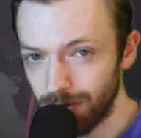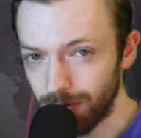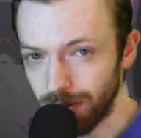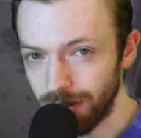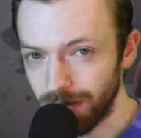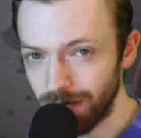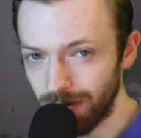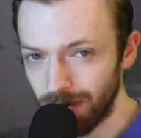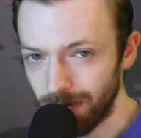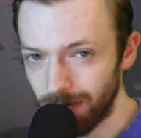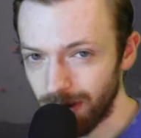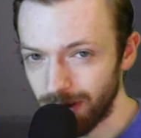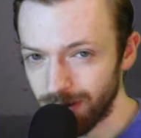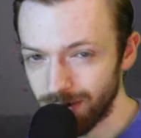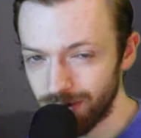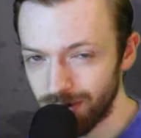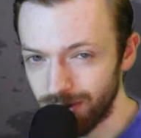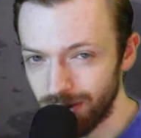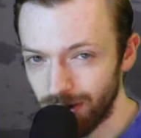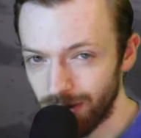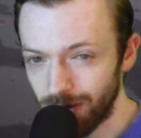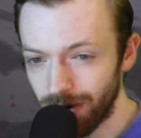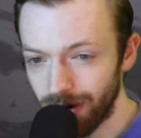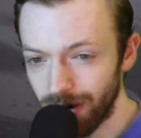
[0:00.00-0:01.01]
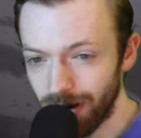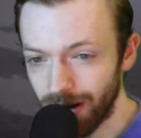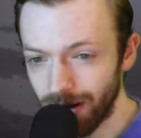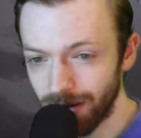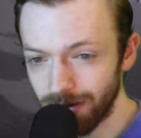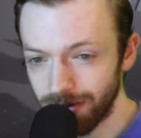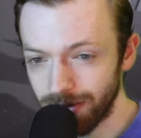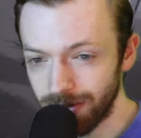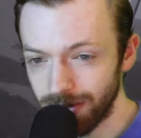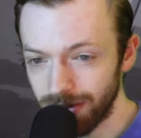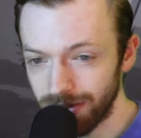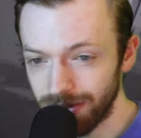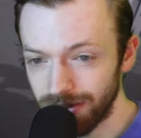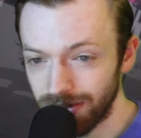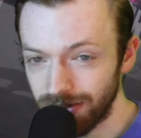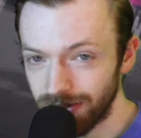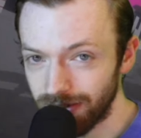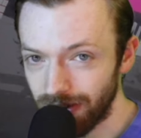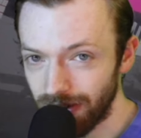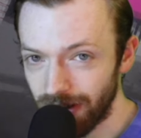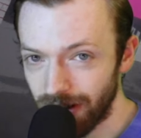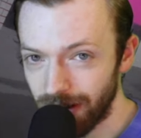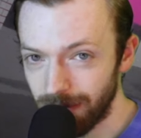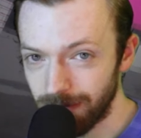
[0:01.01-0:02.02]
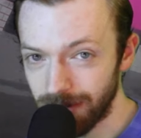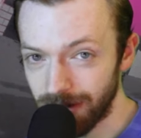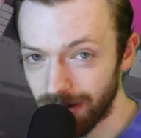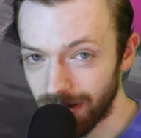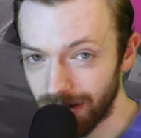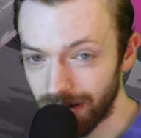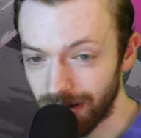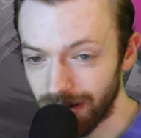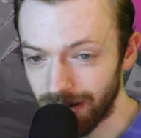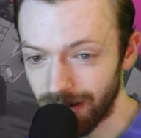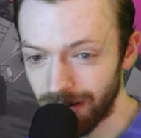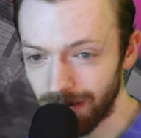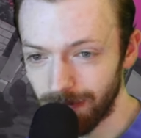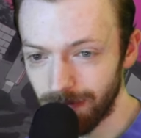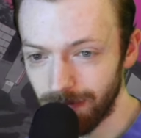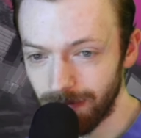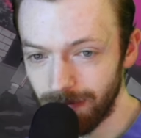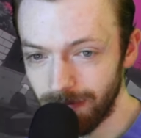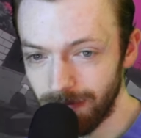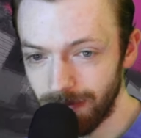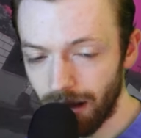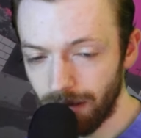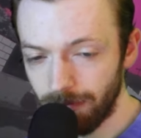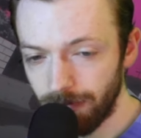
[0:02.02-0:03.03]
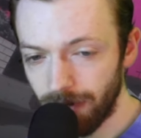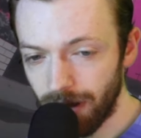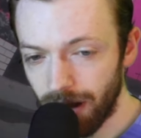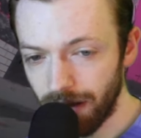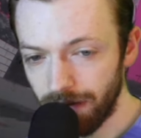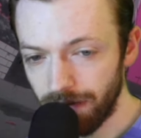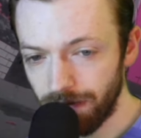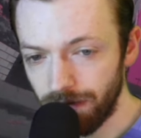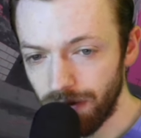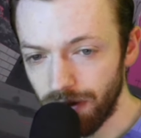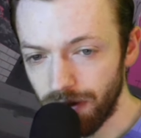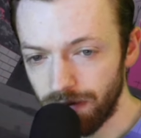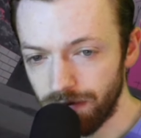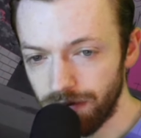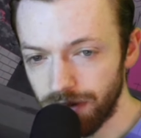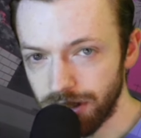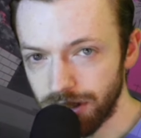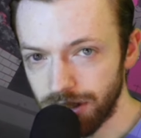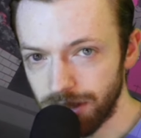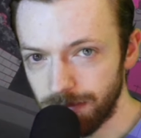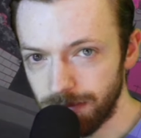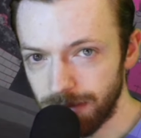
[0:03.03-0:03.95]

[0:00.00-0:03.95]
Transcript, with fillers: of the best shonen out there at the same time. I fell victim to